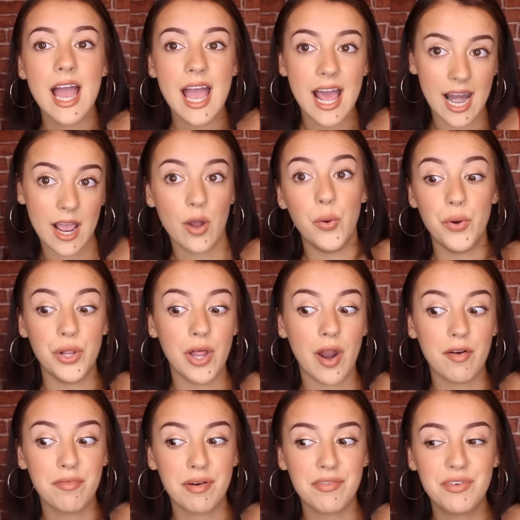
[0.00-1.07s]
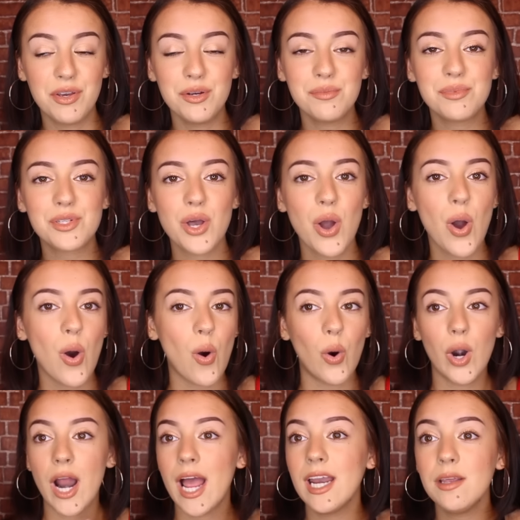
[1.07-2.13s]
and I own a lot of perfumes,
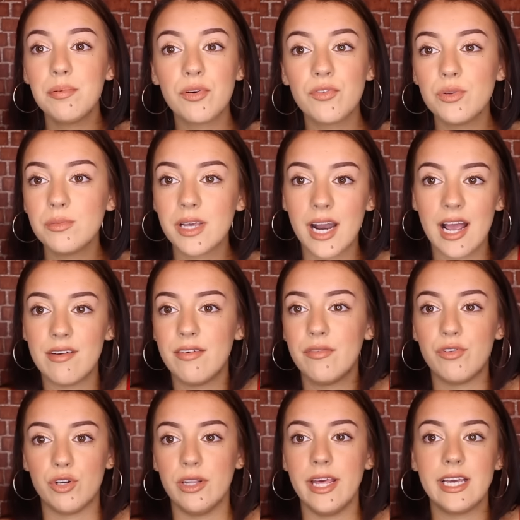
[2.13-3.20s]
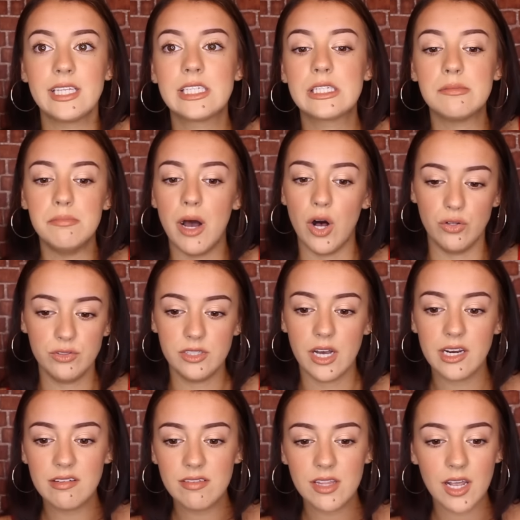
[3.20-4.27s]
or any perfume that I have ever like smelled,
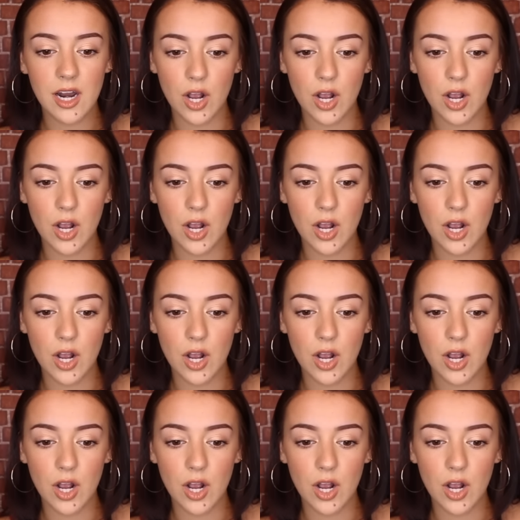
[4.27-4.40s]
not even that